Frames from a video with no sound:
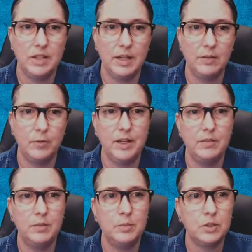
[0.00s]
And if we give
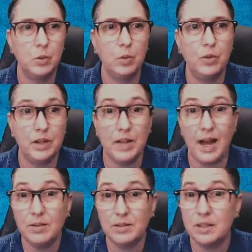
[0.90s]
them a tool that
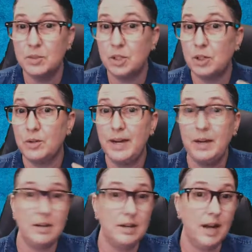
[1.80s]
allows them to
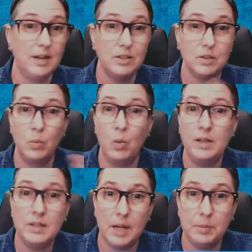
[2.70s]
create not just
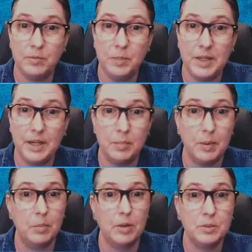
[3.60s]
one type of media, but
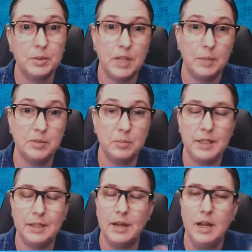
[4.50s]
multiple types of
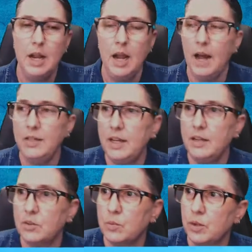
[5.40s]
media, I think
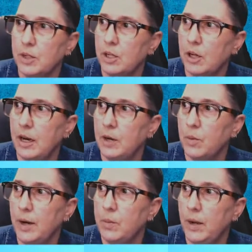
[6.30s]
it's a really
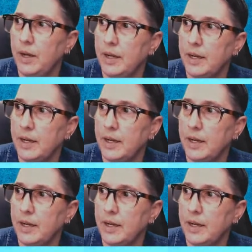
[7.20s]
great way to